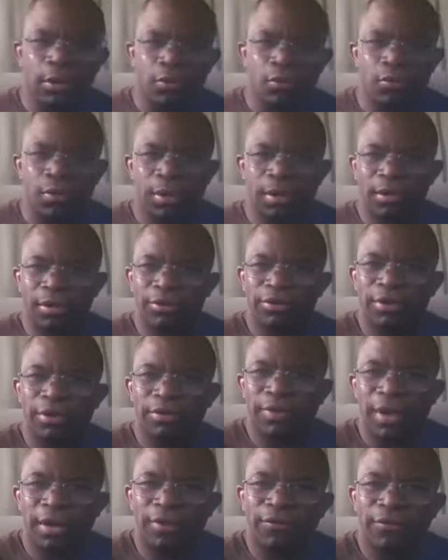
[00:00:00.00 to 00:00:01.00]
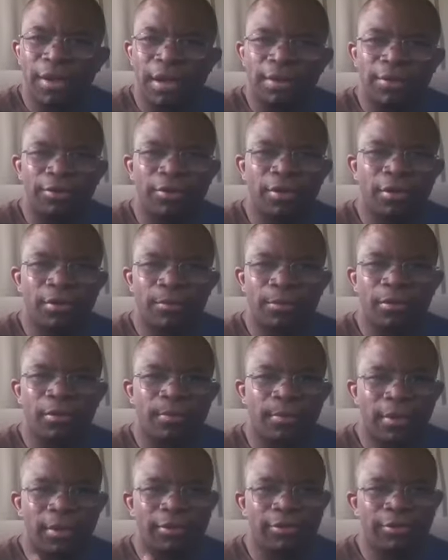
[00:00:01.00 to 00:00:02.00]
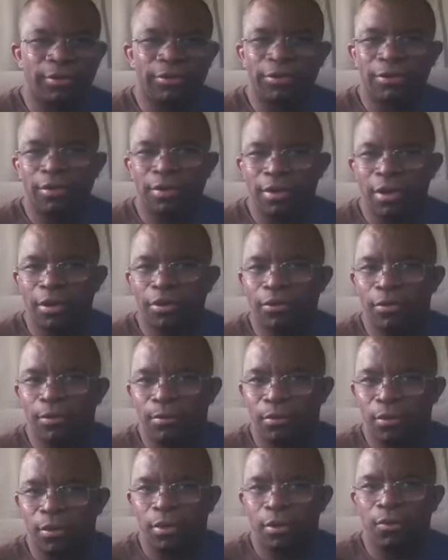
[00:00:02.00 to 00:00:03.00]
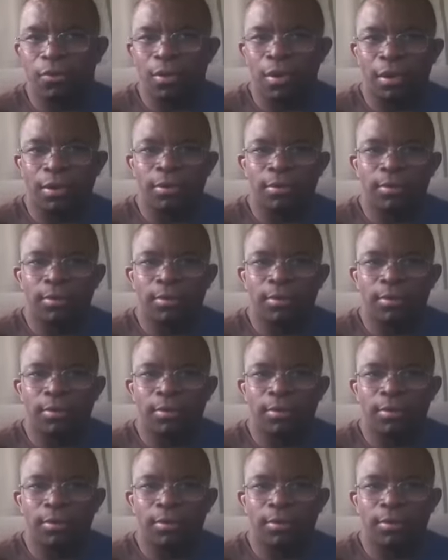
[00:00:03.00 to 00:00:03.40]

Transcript: quickly see if I can find this other book because this is another important one.